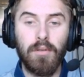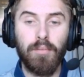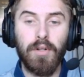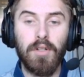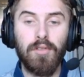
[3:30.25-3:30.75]

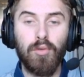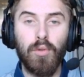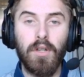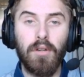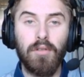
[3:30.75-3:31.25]
parts
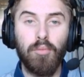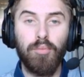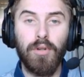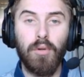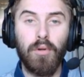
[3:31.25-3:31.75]
where the
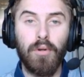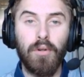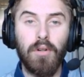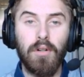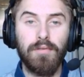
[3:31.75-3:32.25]
power
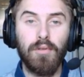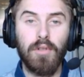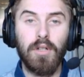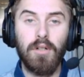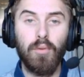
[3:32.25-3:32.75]
of the
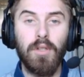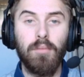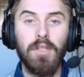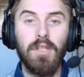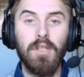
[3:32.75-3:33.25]
car will
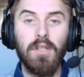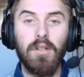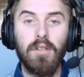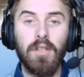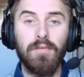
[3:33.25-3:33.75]
be
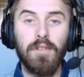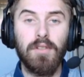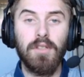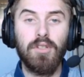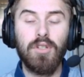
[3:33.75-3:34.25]
an
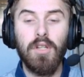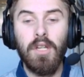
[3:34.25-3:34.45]
advantage,